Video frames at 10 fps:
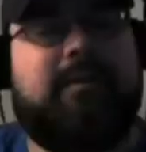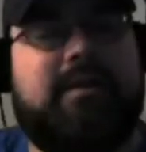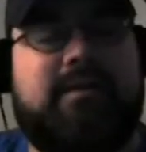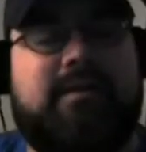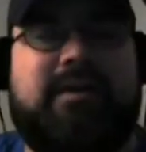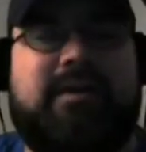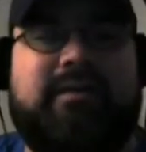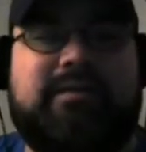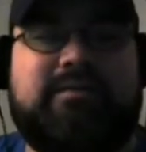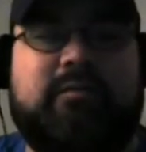may not be an
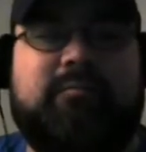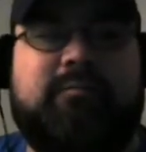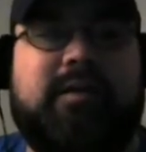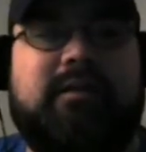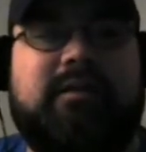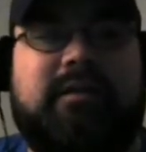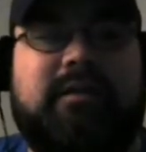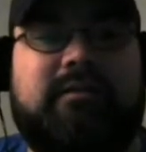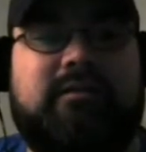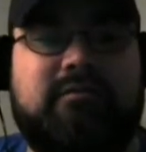A-lister, but
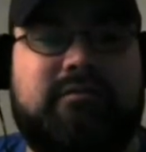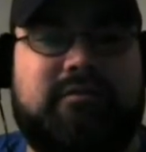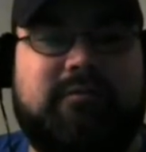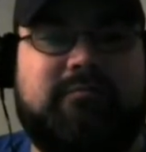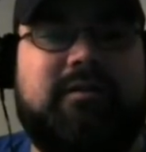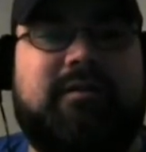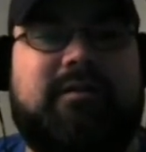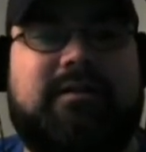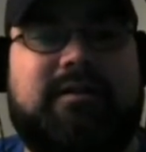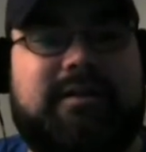in nerddom,
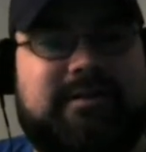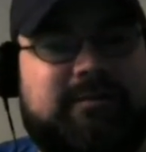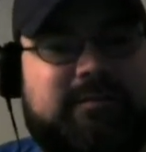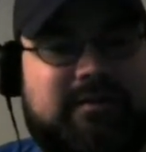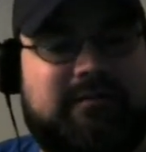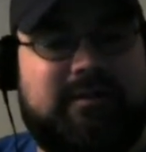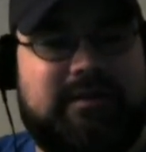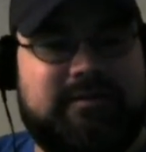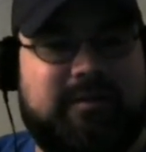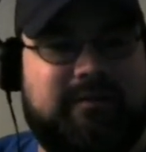he's a
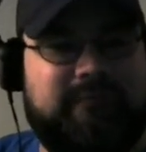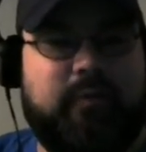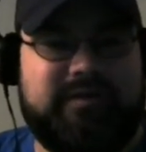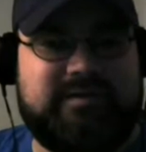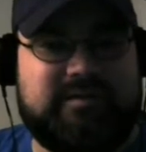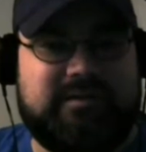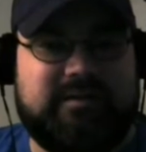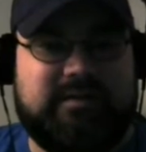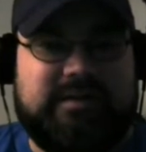big voice.